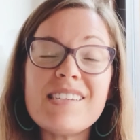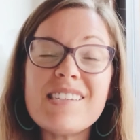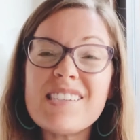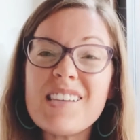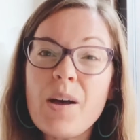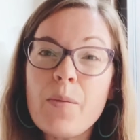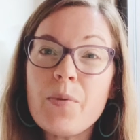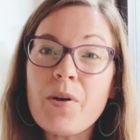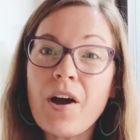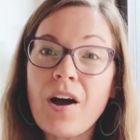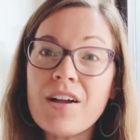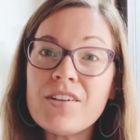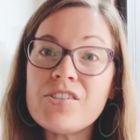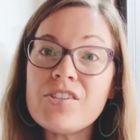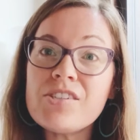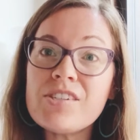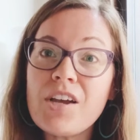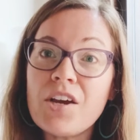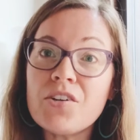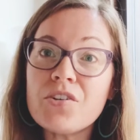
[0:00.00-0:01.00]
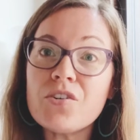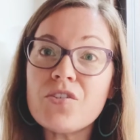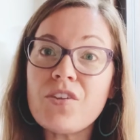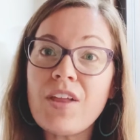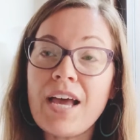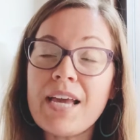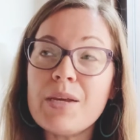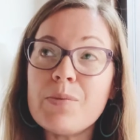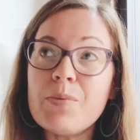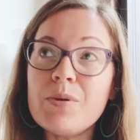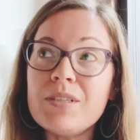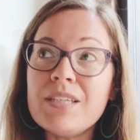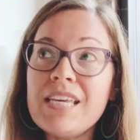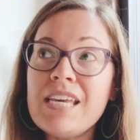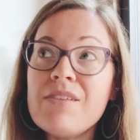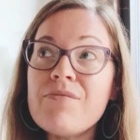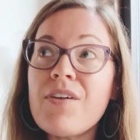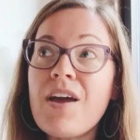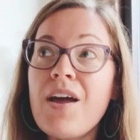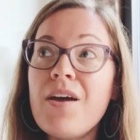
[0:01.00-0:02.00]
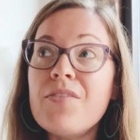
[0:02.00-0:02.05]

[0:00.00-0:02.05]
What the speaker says: subconscious underlying belief